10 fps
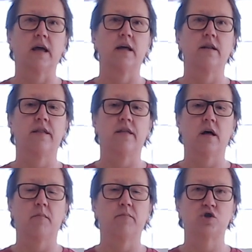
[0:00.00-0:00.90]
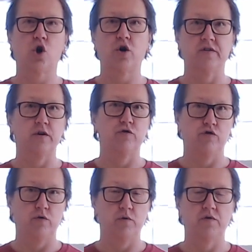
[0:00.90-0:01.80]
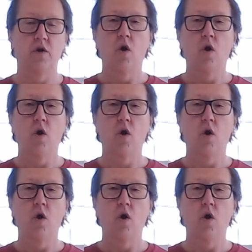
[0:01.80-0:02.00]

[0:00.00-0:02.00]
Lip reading: in the jars that you choose.